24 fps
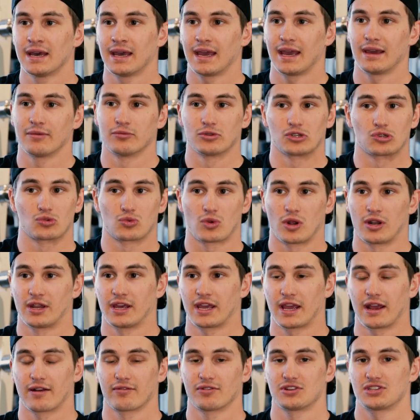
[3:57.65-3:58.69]
and was
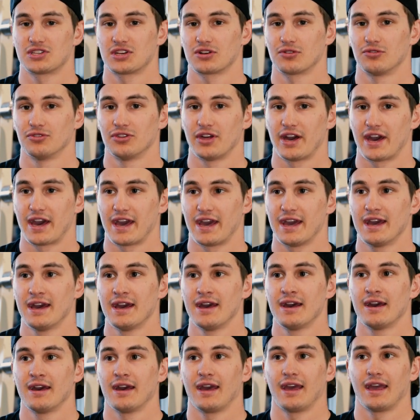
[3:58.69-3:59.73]
running every single day
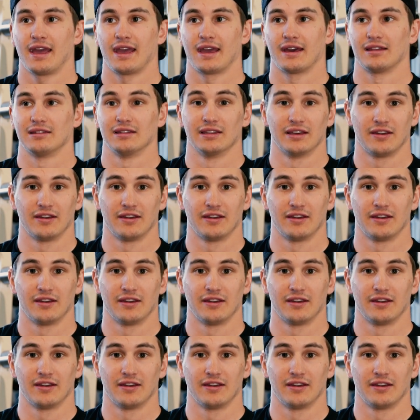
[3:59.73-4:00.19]
and